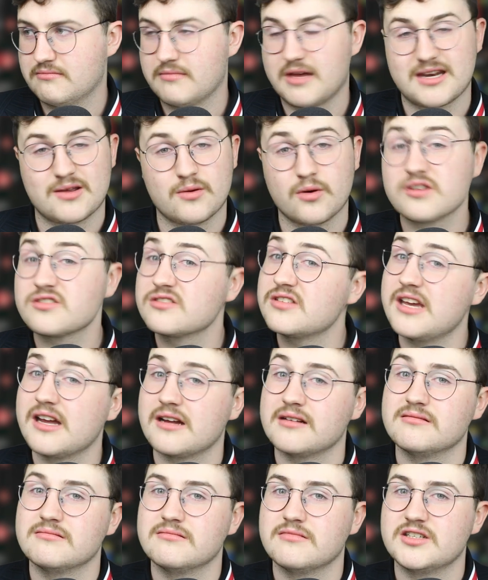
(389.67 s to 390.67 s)
And he was
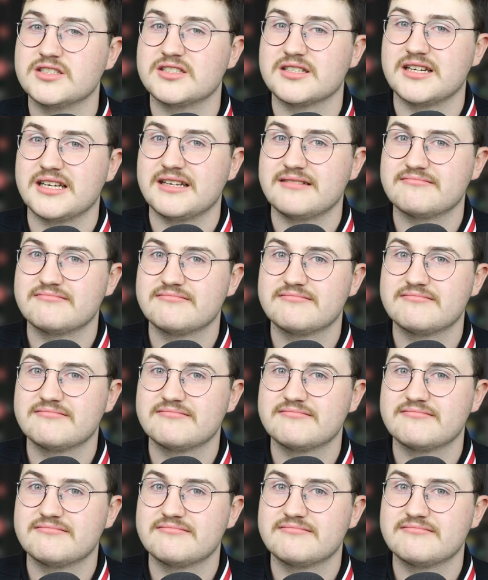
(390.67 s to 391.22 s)
there, wasn't he?